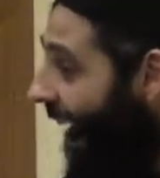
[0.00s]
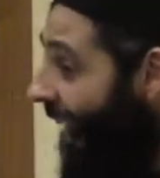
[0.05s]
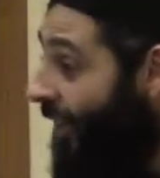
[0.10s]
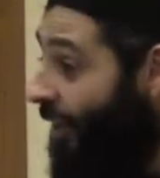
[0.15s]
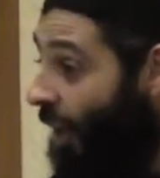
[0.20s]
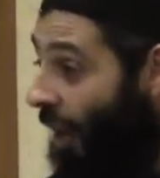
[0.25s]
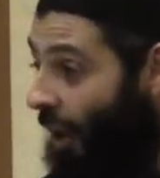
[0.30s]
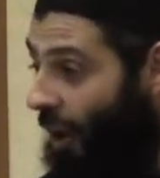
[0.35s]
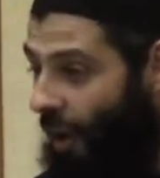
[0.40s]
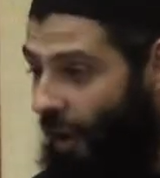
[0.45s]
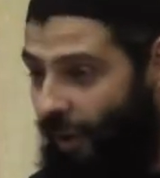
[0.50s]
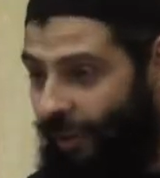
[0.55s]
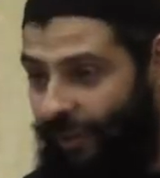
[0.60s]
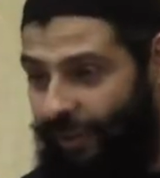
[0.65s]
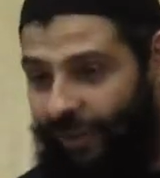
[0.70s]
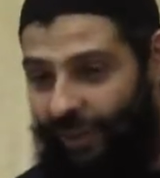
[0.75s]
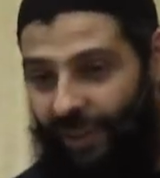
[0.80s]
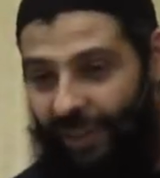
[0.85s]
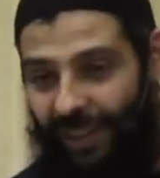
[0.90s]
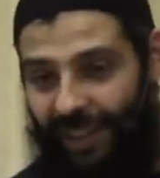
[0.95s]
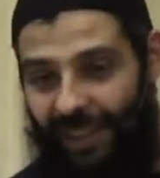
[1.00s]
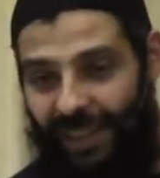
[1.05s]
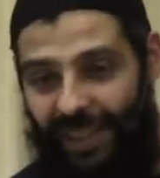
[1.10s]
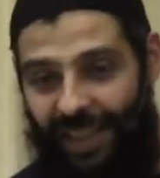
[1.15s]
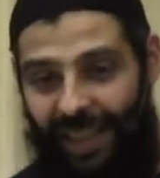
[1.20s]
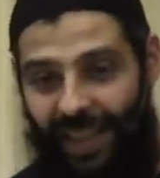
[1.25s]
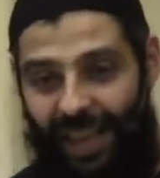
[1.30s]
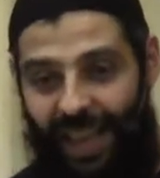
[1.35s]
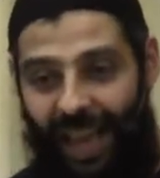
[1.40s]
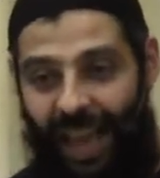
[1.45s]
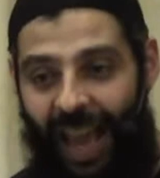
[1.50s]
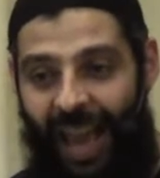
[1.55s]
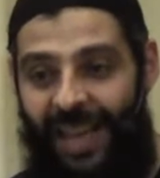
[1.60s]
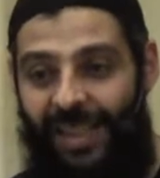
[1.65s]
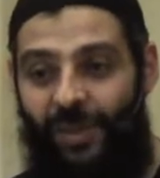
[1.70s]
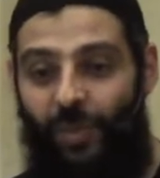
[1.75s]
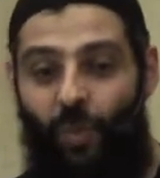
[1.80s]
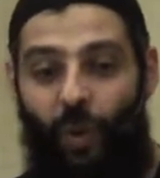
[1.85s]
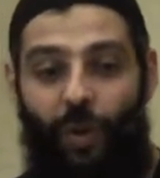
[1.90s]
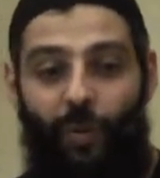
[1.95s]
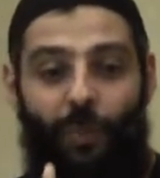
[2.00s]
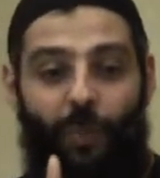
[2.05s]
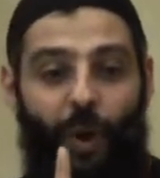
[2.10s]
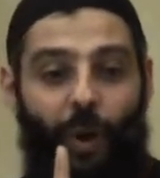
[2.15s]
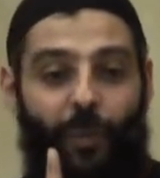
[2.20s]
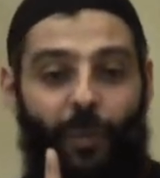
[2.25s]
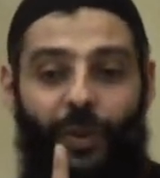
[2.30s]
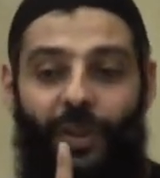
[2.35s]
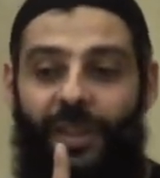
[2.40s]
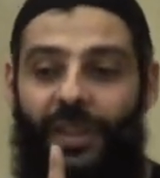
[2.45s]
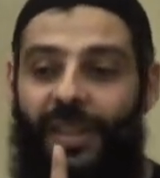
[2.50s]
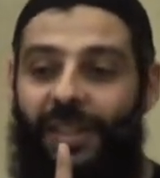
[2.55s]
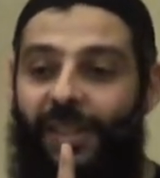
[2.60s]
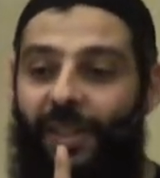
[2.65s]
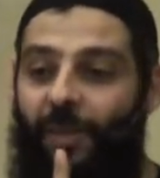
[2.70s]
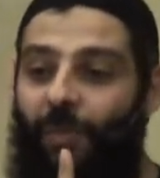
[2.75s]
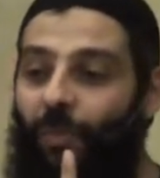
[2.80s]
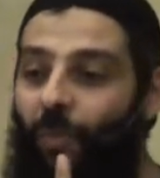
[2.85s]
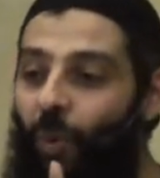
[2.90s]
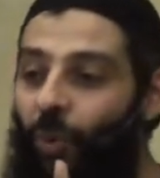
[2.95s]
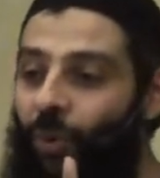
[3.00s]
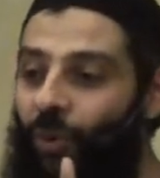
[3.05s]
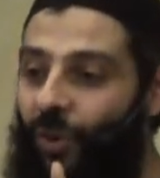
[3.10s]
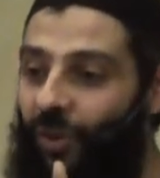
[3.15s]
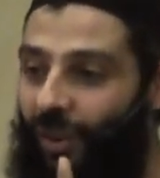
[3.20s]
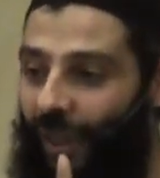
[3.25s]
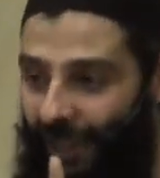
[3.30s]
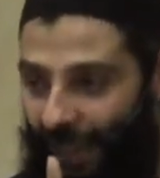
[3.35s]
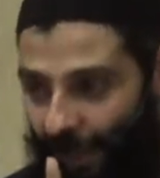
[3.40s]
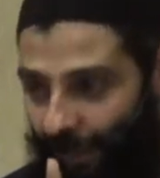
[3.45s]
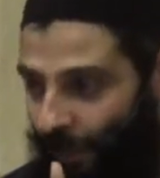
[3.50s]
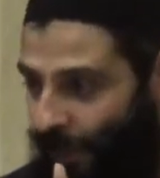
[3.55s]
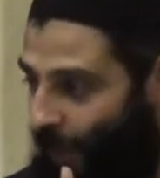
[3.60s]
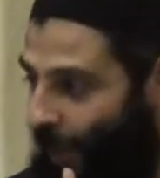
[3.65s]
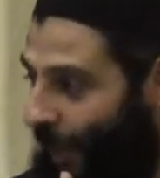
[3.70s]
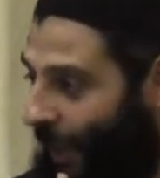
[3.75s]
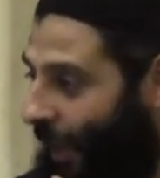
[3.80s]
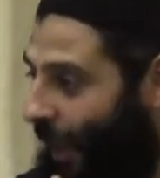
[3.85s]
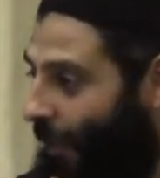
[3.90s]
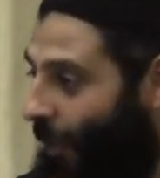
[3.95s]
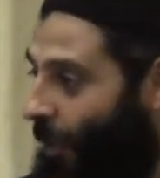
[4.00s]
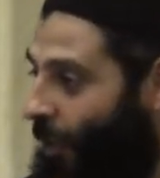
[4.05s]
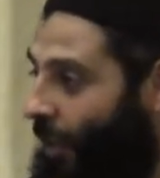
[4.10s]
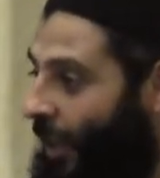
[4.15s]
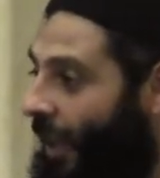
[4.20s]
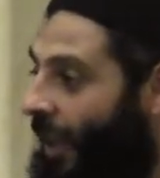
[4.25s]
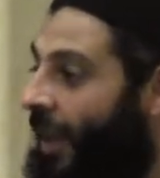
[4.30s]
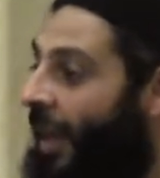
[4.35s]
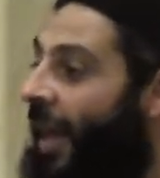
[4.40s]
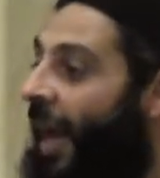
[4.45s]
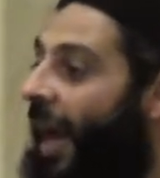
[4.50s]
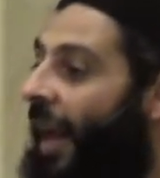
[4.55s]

And the heart has one property that's important that I'm speaking about here.